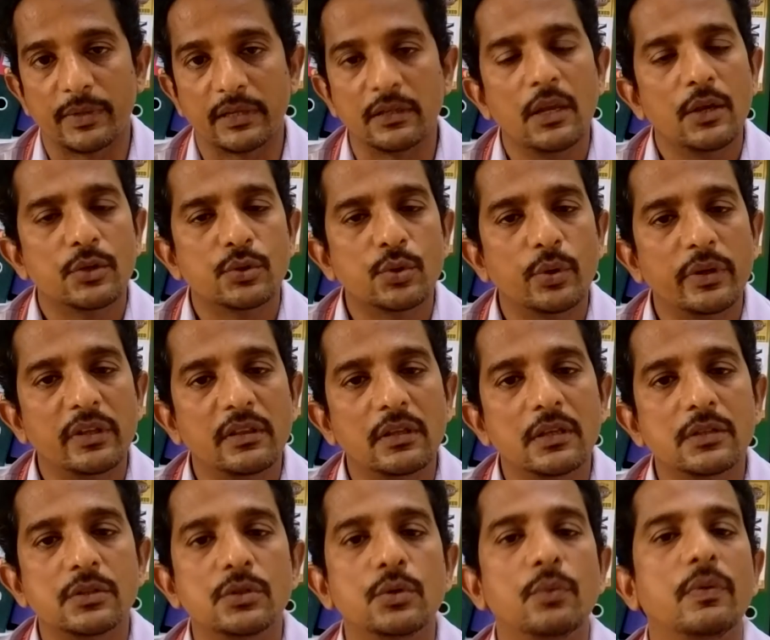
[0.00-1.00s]
So in this
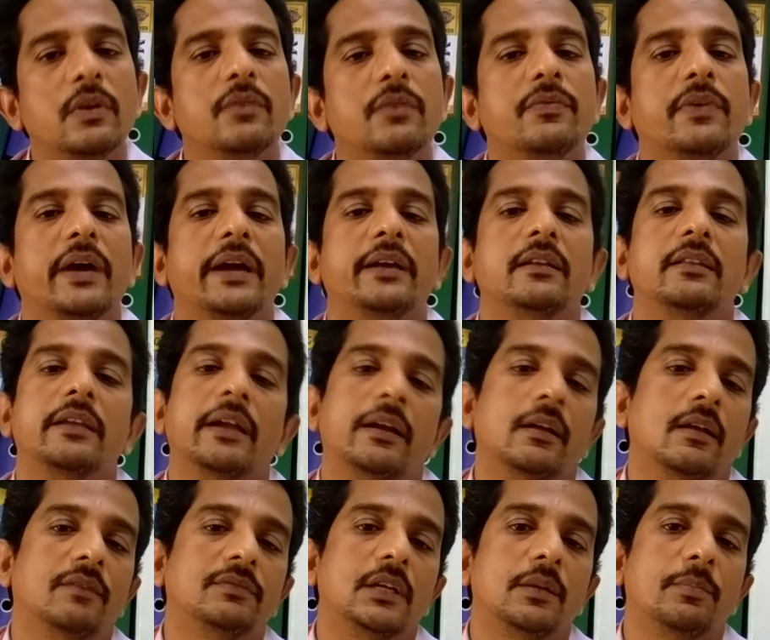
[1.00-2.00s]
you will find the head of the
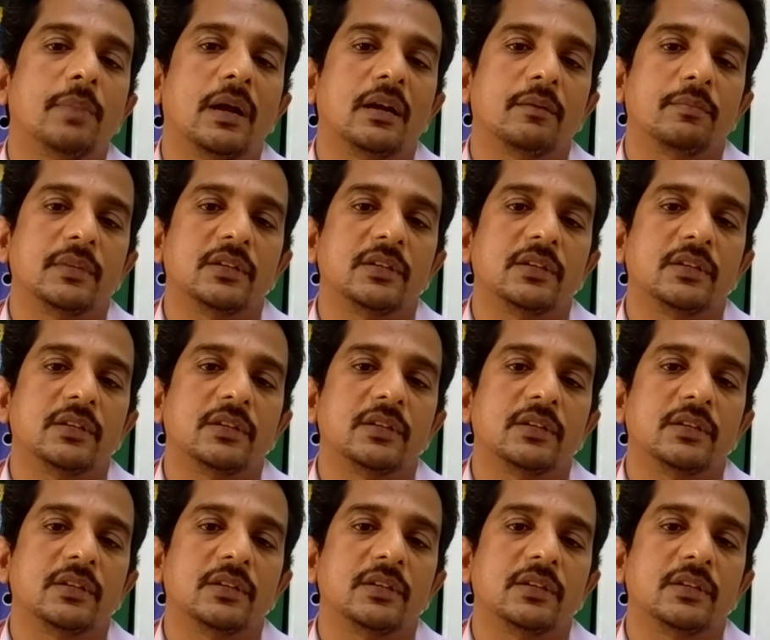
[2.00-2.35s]
departments